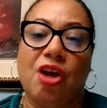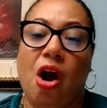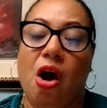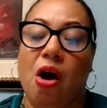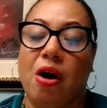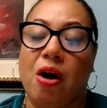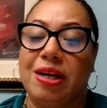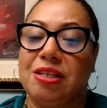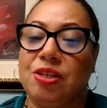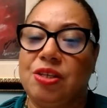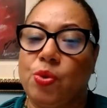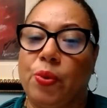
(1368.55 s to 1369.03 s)

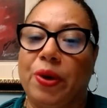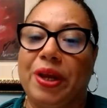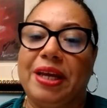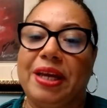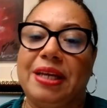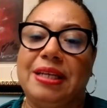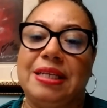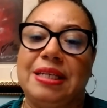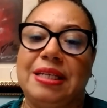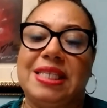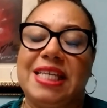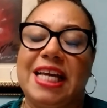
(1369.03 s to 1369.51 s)
arts
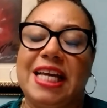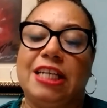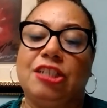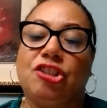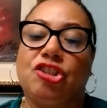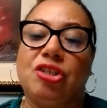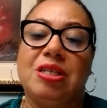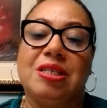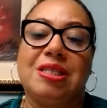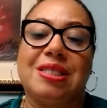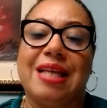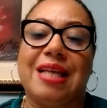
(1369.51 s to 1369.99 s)

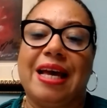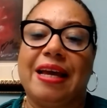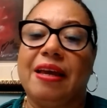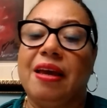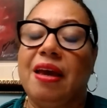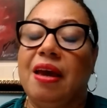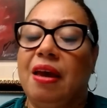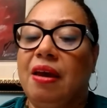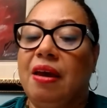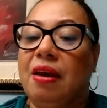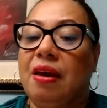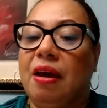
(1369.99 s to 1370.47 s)
organizations like
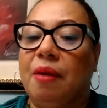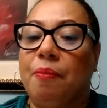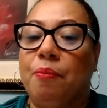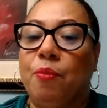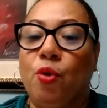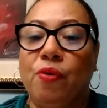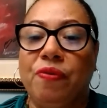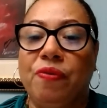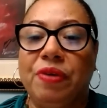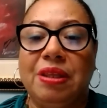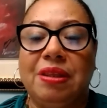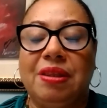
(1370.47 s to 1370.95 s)

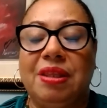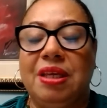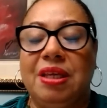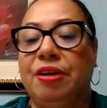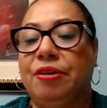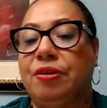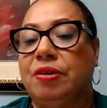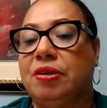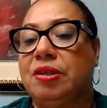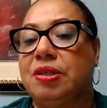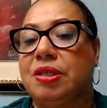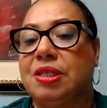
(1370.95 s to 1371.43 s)
movie
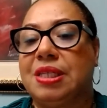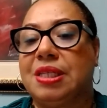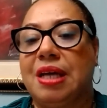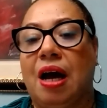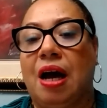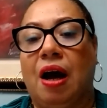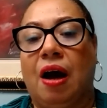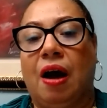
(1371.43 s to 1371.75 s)
theaters,